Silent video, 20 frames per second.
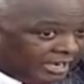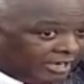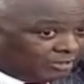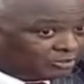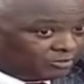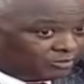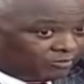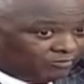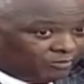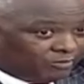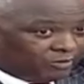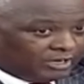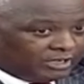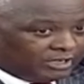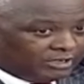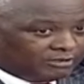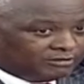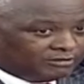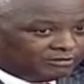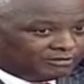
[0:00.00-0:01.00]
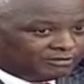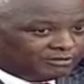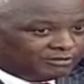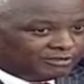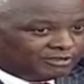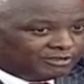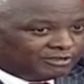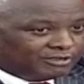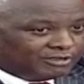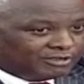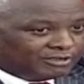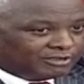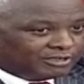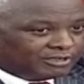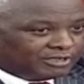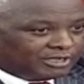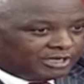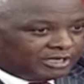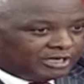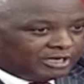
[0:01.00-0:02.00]
a House of Honor.
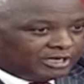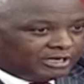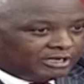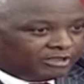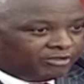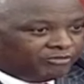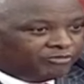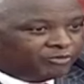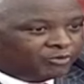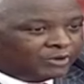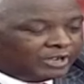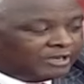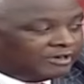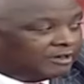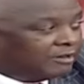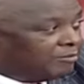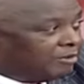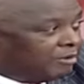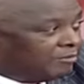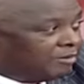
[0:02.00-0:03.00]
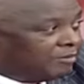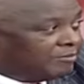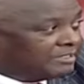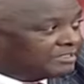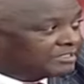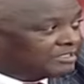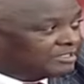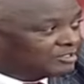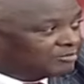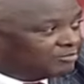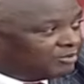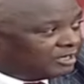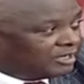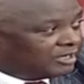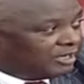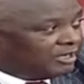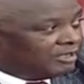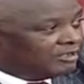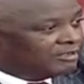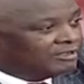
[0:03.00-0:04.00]
if you can remember, Mr.
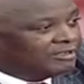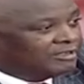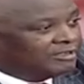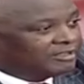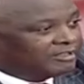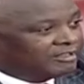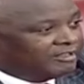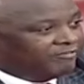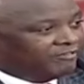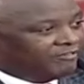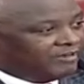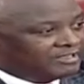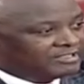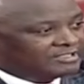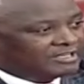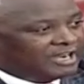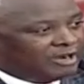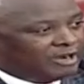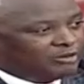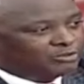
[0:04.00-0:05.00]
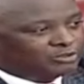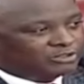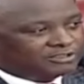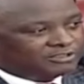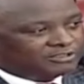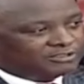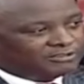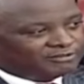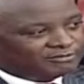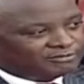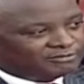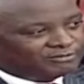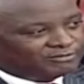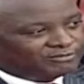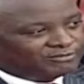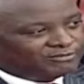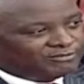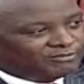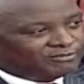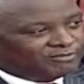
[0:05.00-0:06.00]
Speaker, the first House
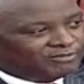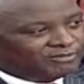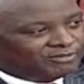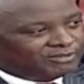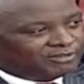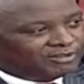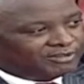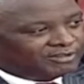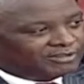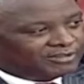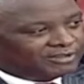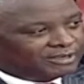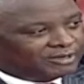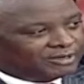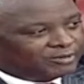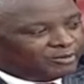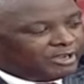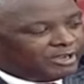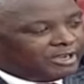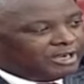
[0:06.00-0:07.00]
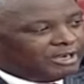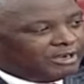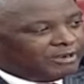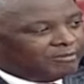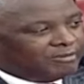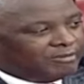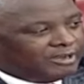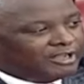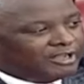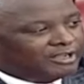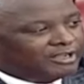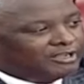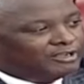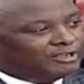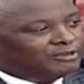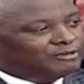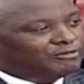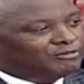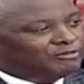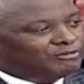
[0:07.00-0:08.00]
where
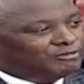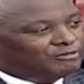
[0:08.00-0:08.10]
my